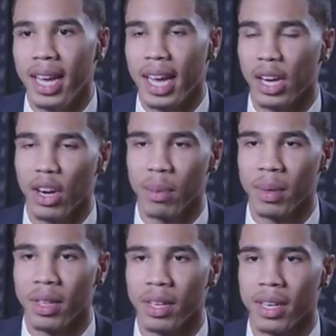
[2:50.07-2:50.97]
and
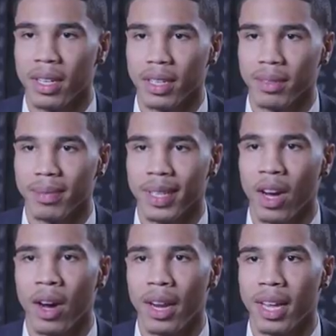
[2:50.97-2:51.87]
grandmother in the
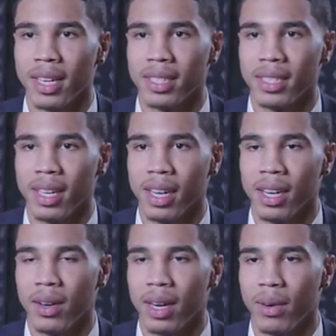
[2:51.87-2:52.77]
audience, you
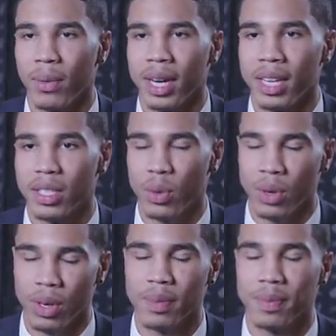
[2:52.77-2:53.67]
know, winning this award.